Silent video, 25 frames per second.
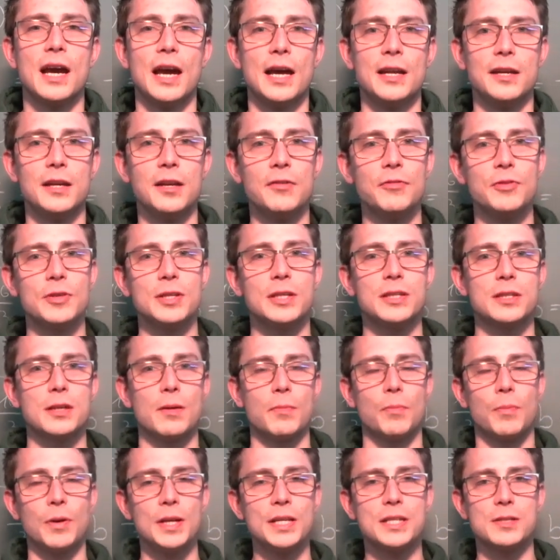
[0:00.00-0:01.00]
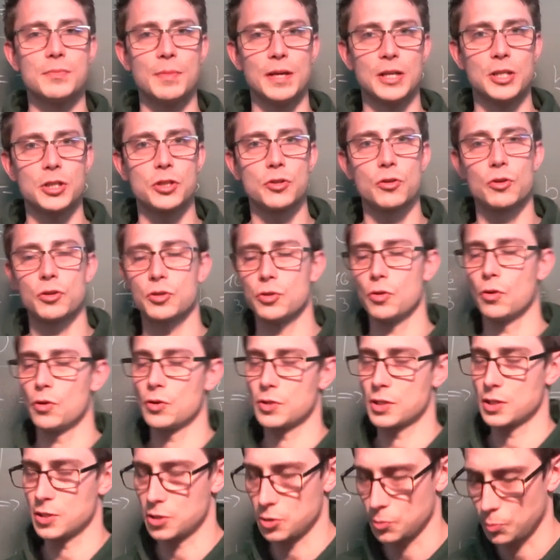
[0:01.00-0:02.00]
And if you did, please make sure to
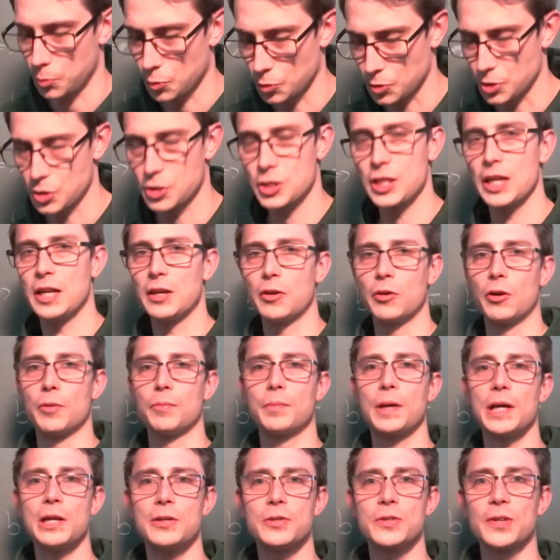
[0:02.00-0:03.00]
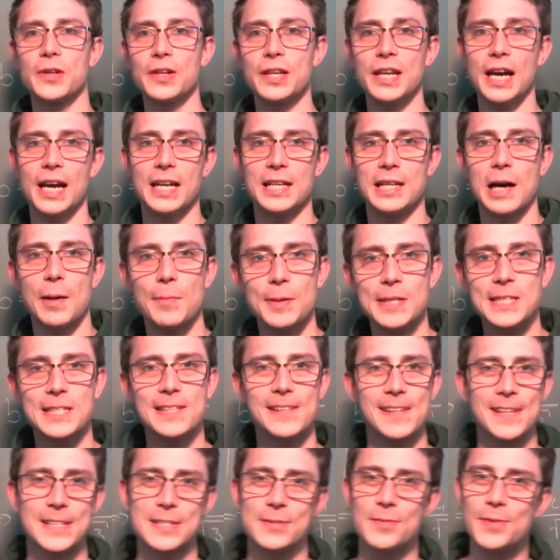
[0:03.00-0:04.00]
also support the channel on Patreon. And up
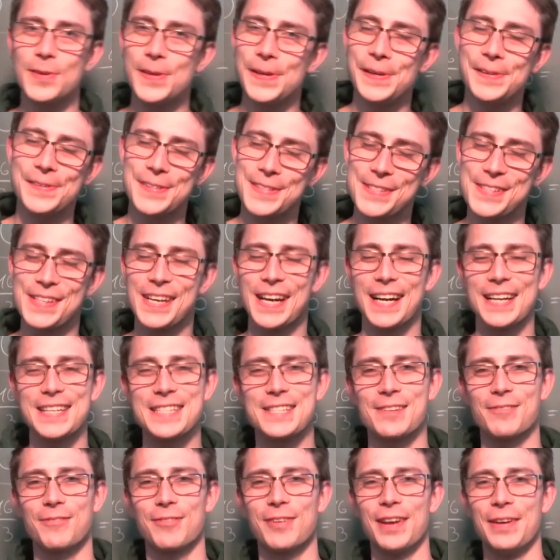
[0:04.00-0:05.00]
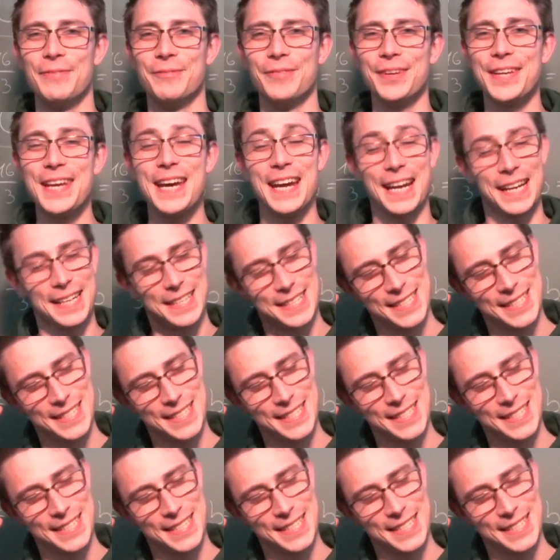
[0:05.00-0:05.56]
until next video, I wish you guys a flammable day.